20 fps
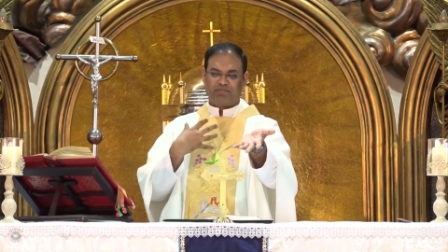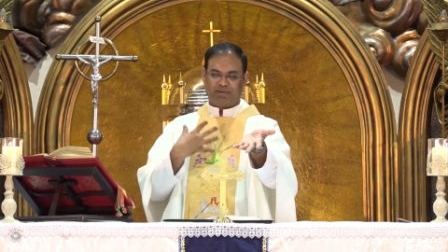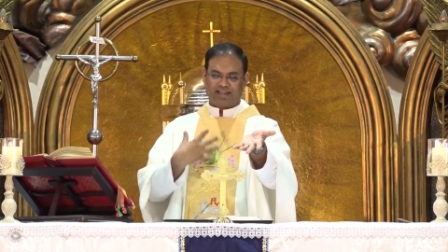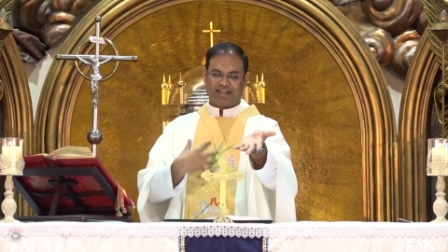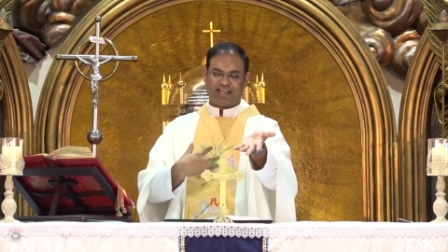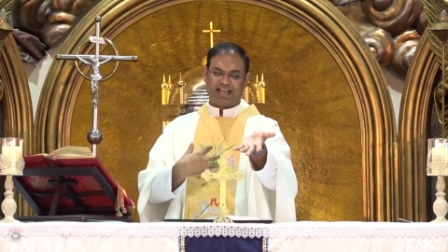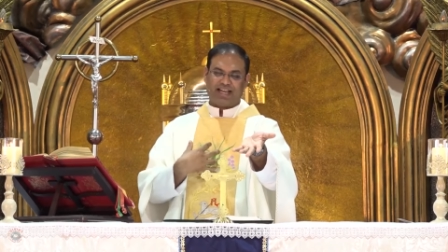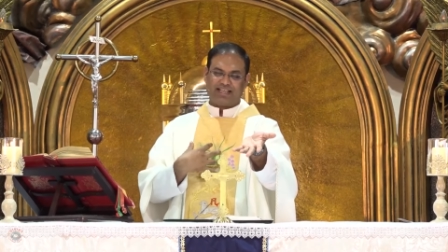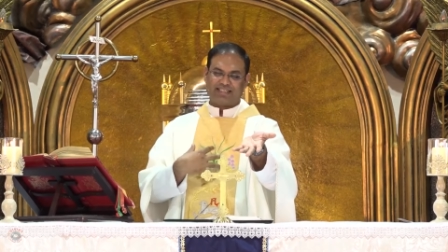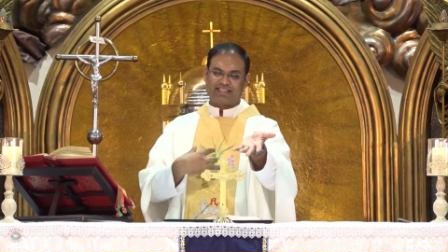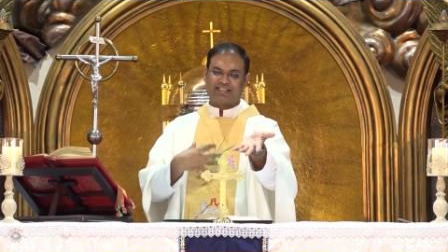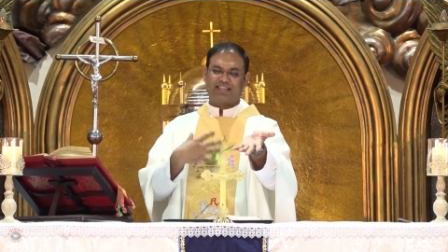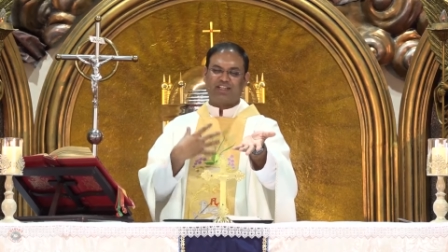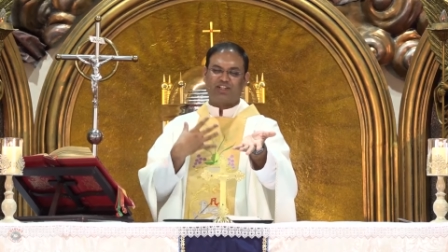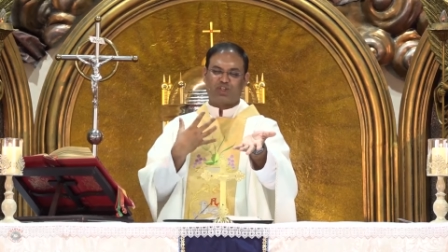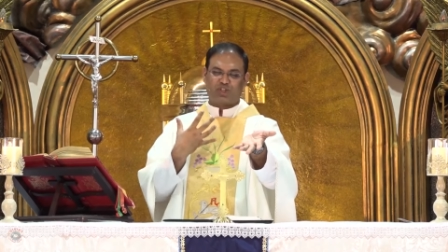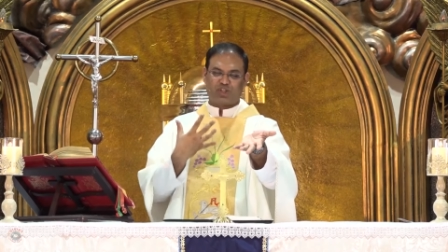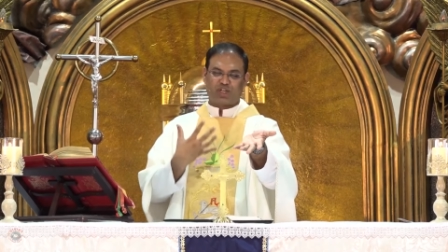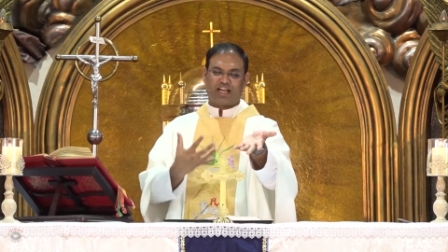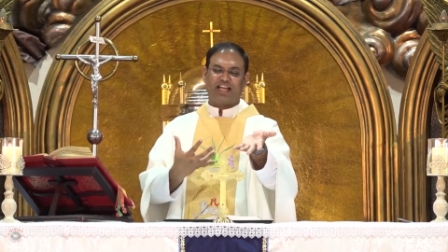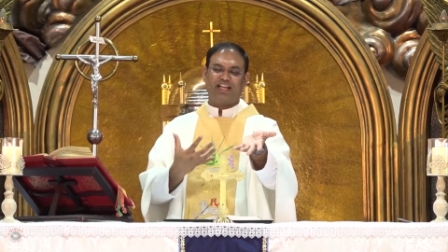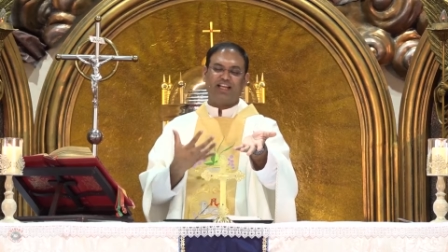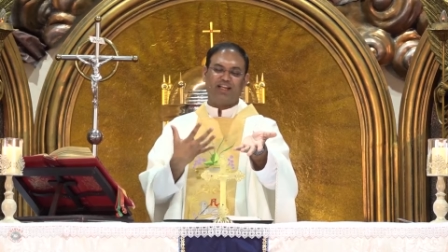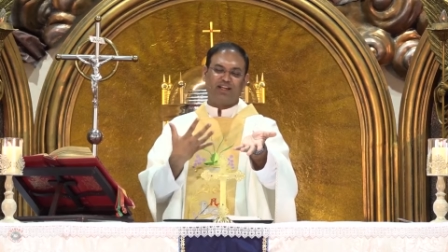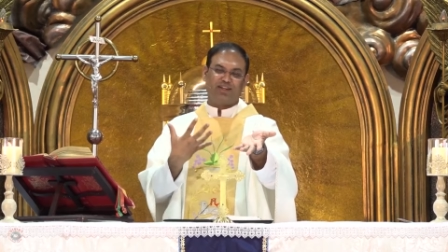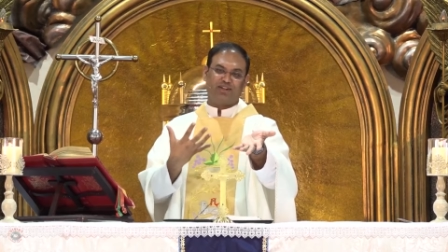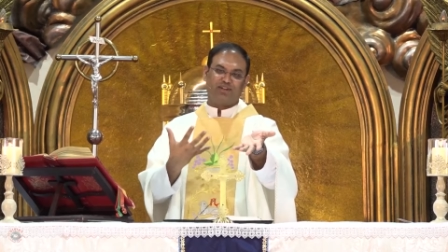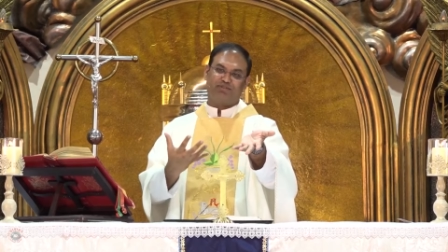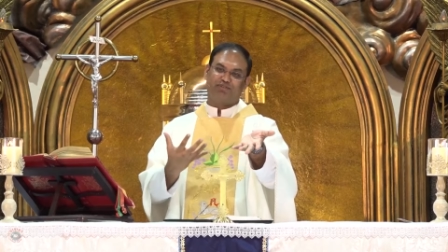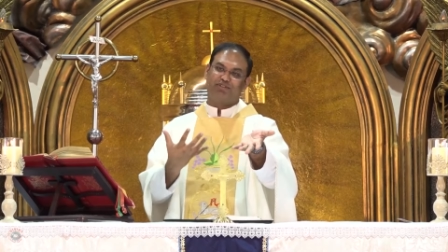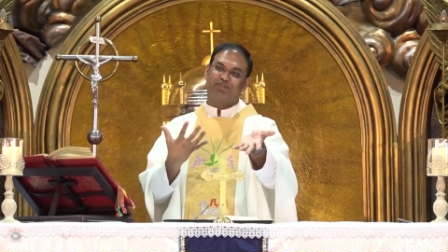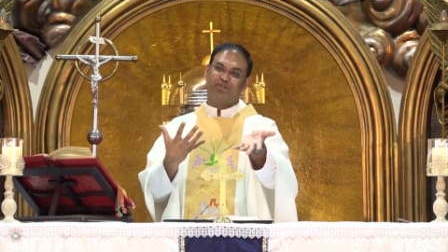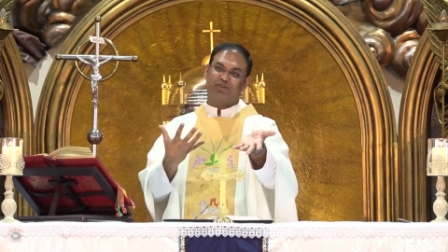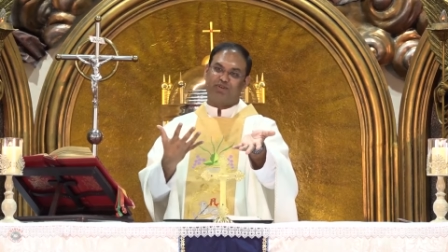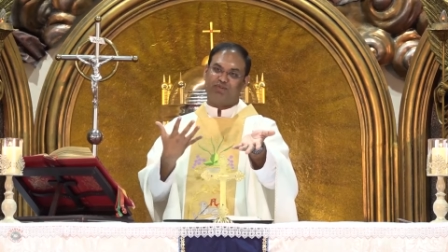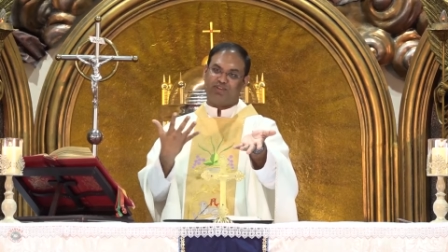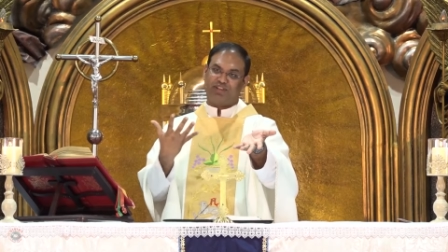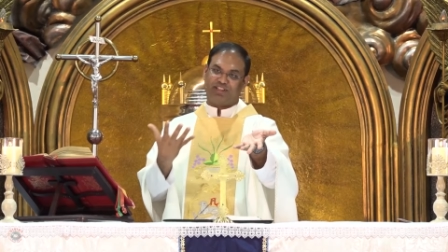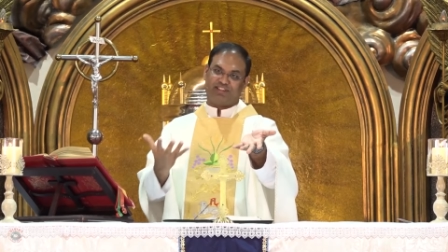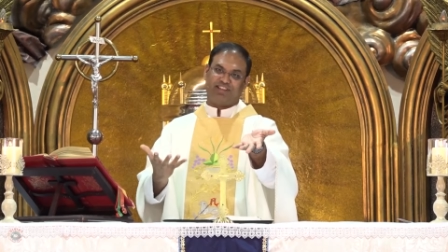but as a child of
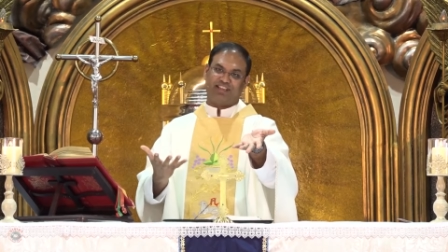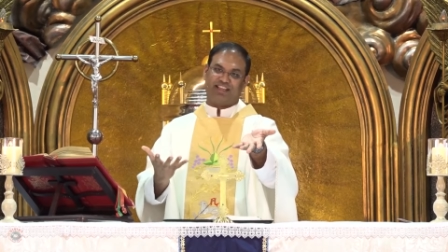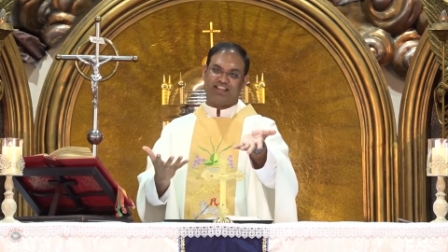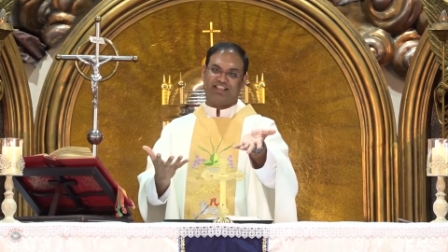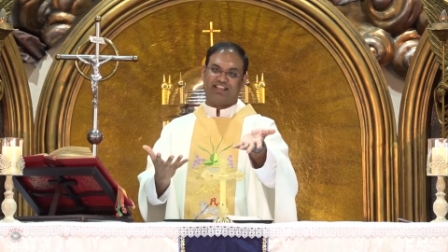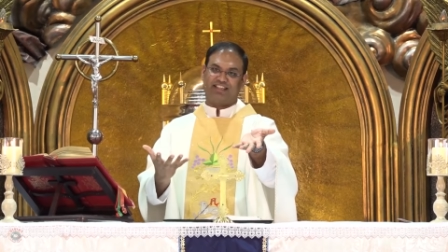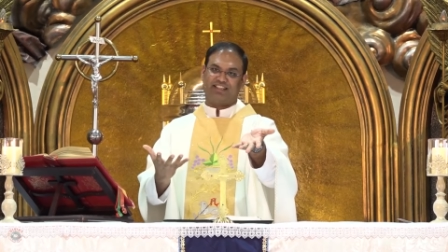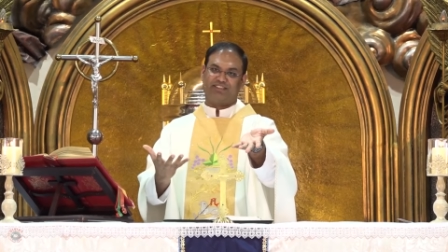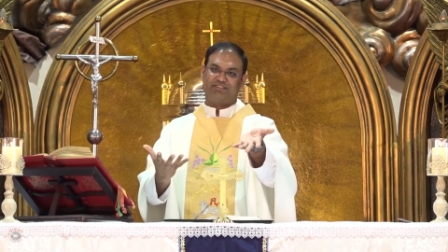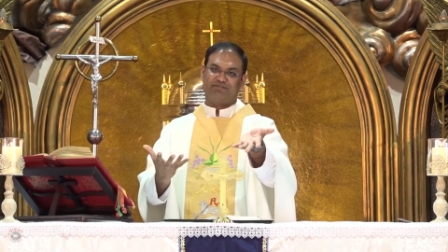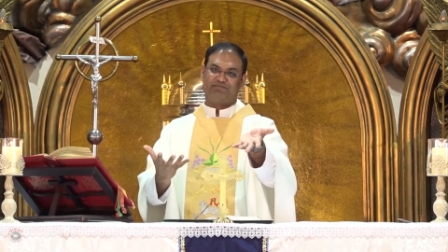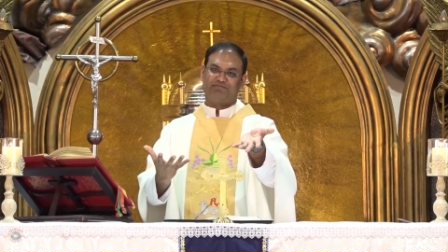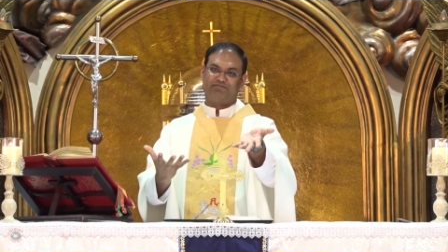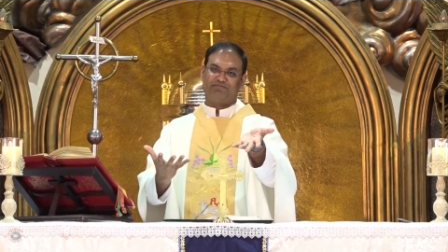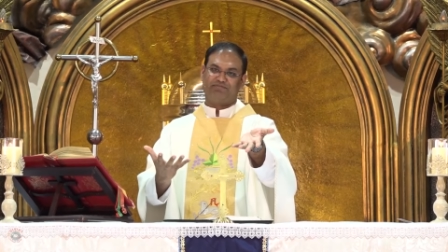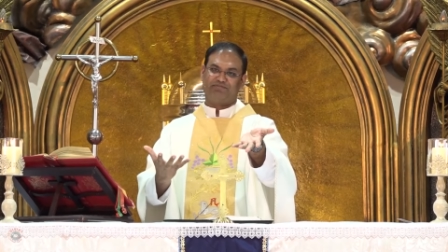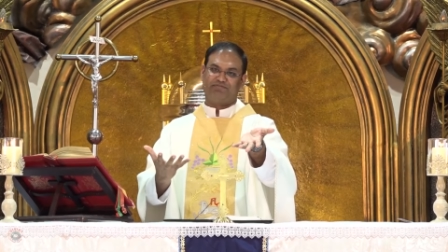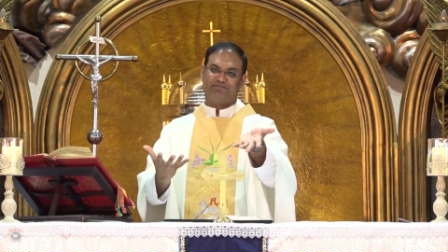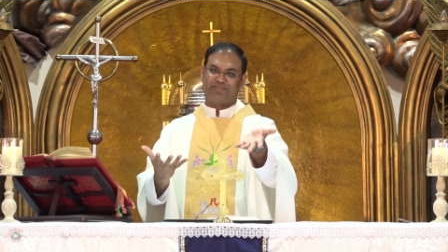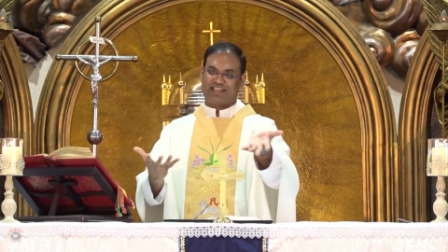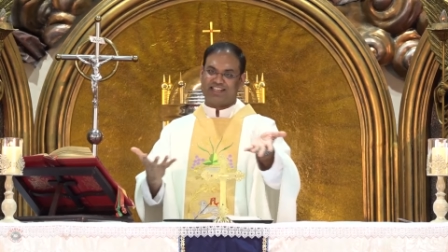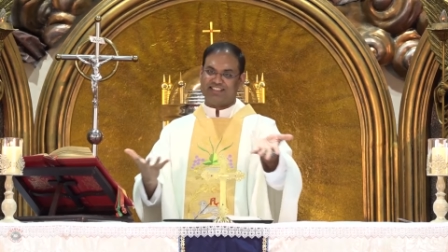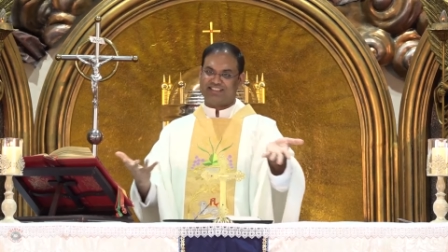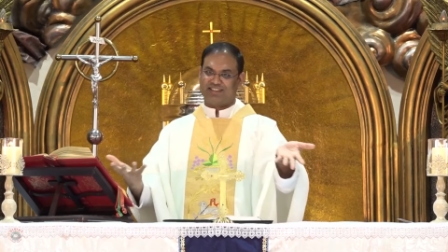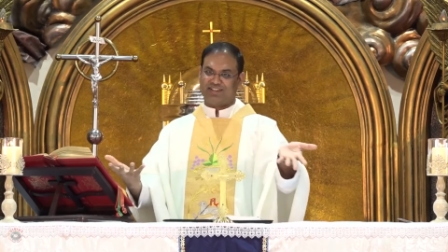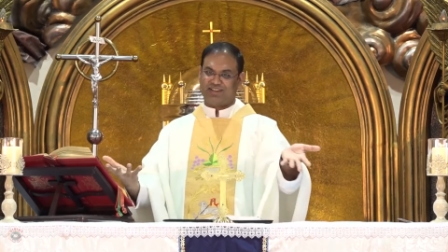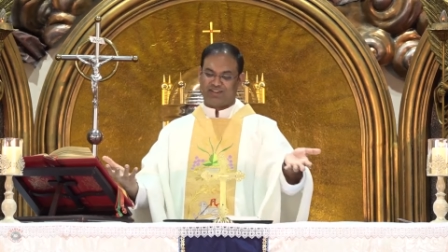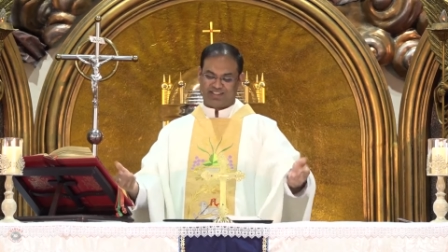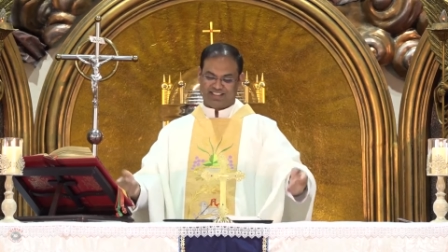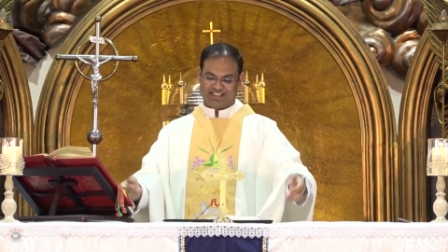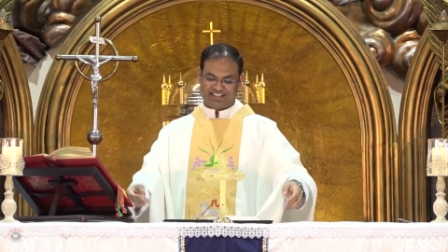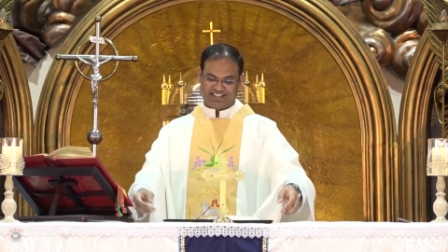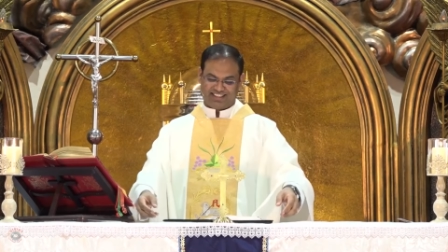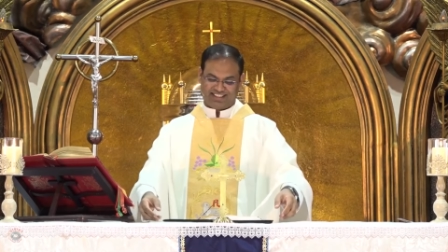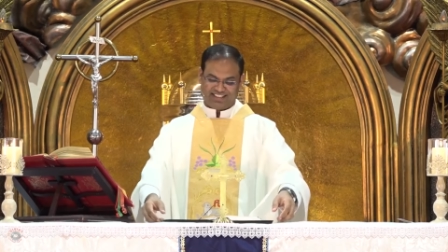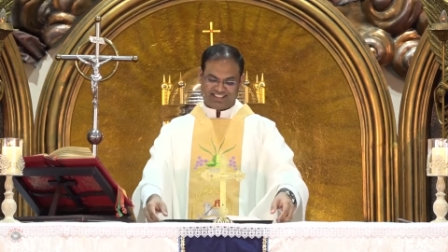God would think. Praise the Lord.